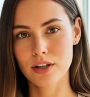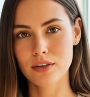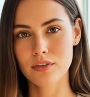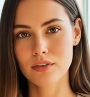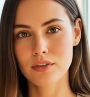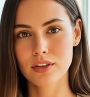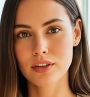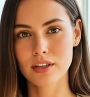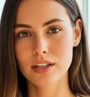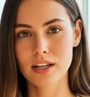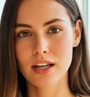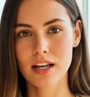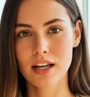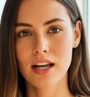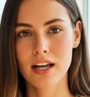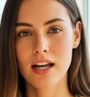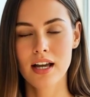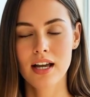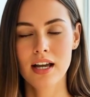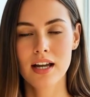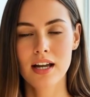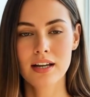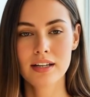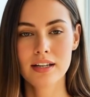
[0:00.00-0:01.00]
helped me
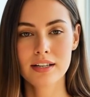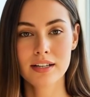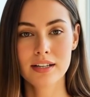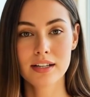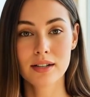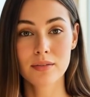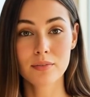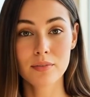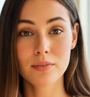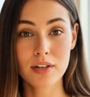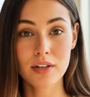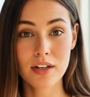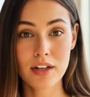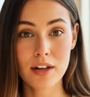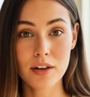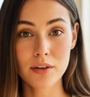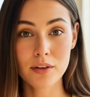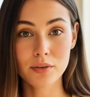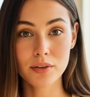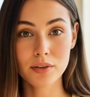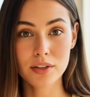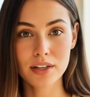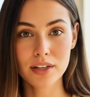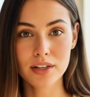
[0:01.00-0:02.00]
apply for pregnancy
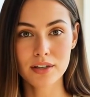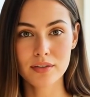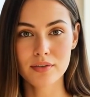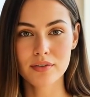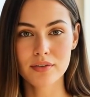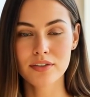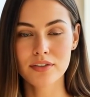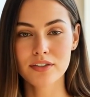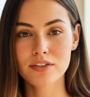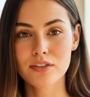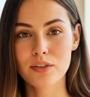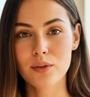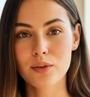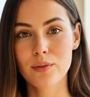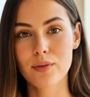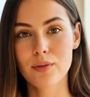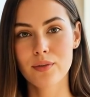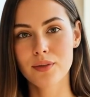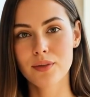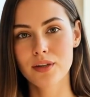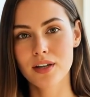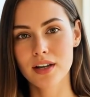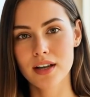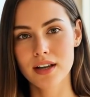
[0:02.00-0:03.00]
Medicaid when my
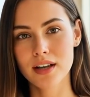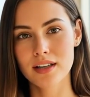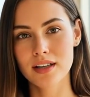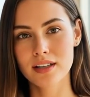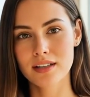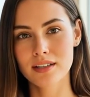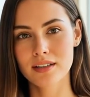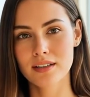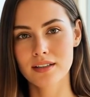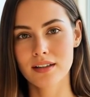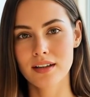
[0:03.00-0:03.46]
savings ran out.